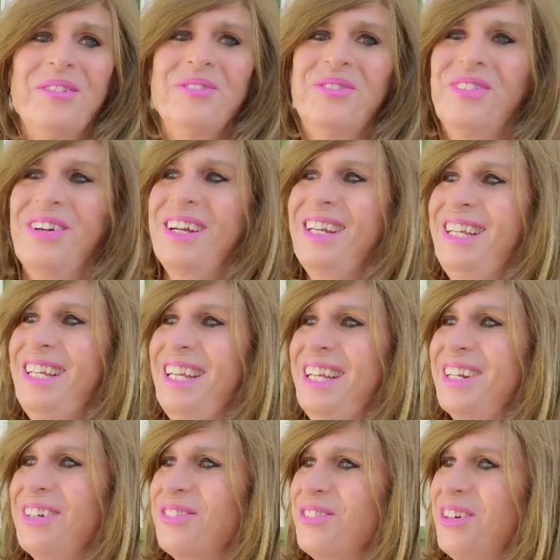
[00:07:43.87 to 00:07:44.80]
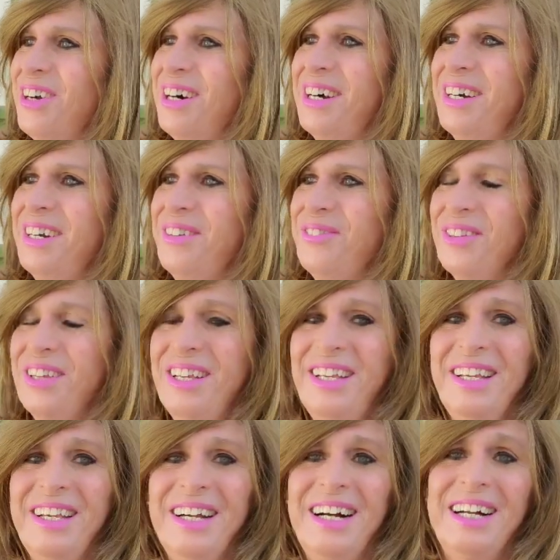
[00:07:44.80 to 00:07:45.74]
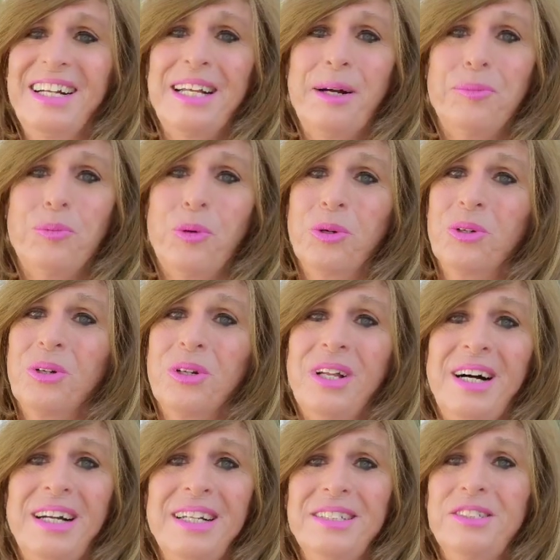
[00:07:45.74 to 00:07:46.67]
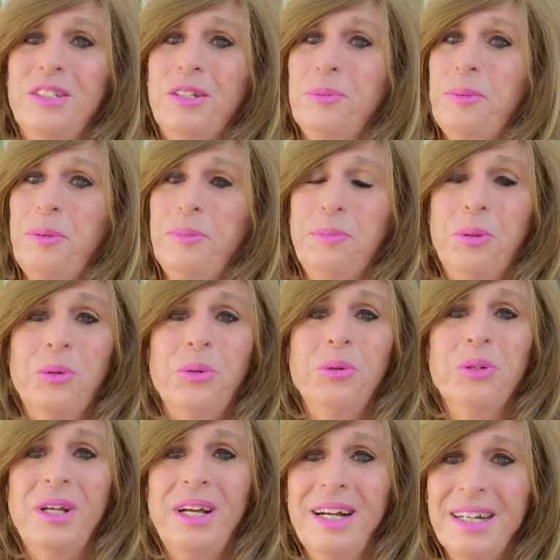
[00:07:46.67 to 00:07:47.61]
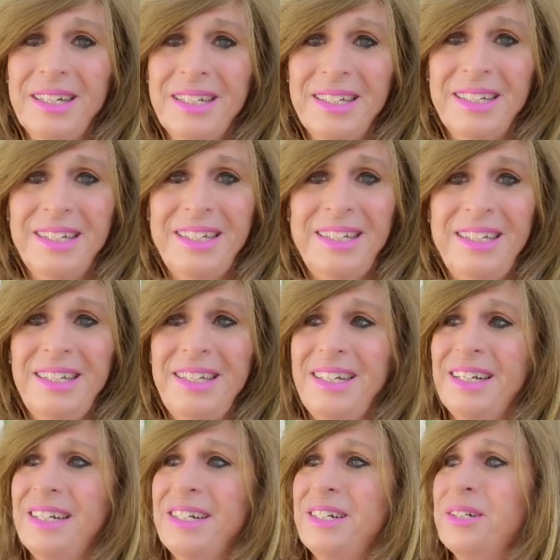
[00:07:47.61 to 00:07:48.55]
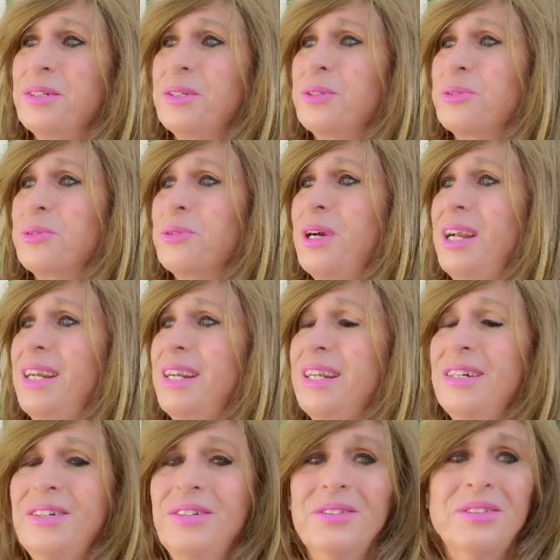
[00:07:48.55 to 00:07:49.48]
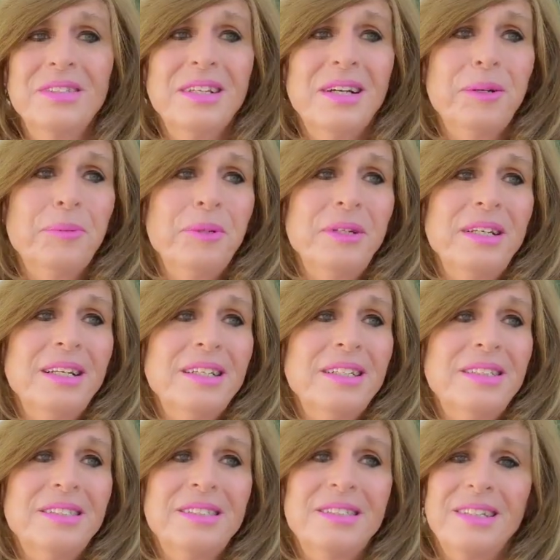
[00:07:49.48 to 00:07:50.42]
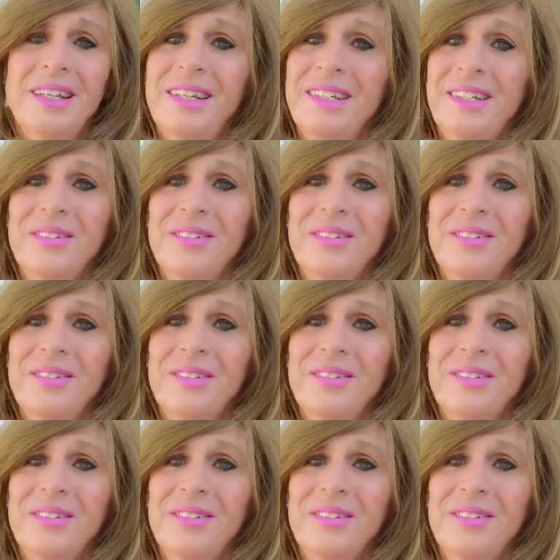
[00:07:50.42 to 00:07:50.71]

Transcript: to when he arrived. I got water lines that have been pulled out of the uh, ground. I mean, I just like